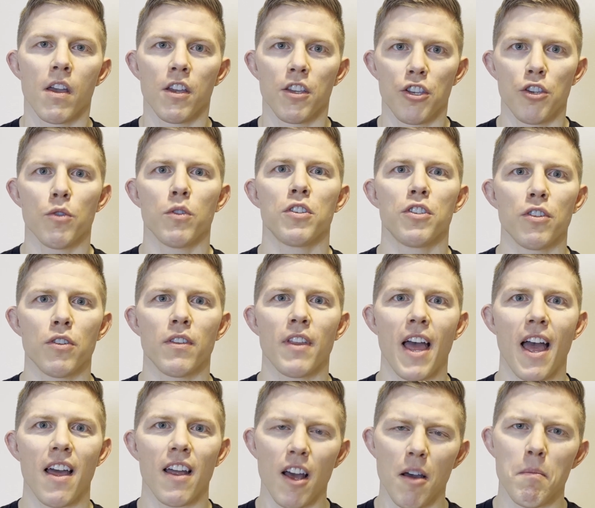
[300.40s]
You would do
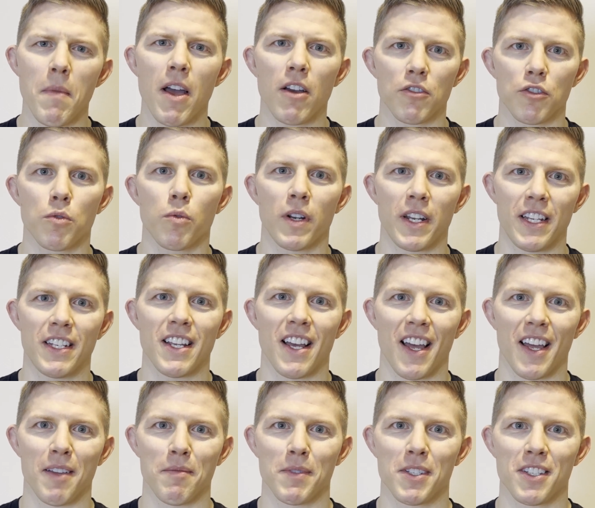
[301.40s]
that about 20
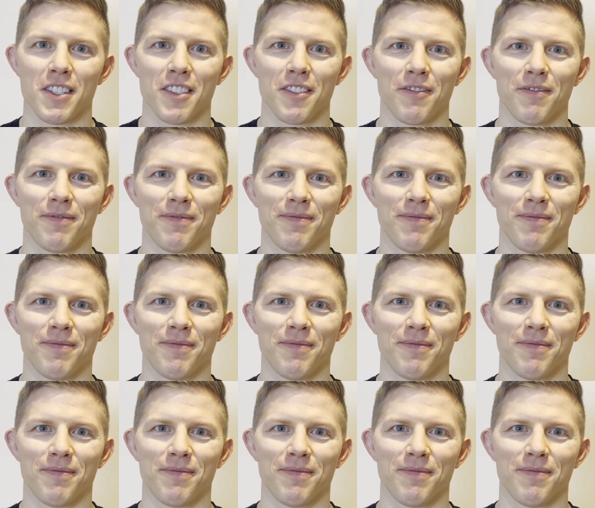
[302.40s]
times.